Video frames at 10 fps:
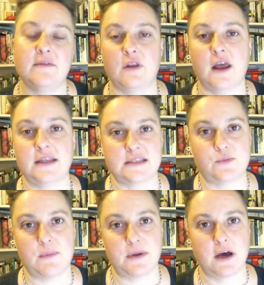you like this
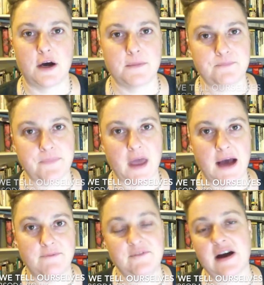webinar
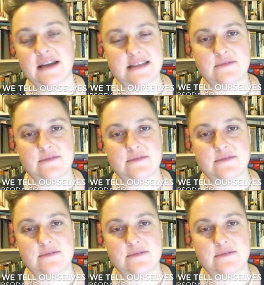and find it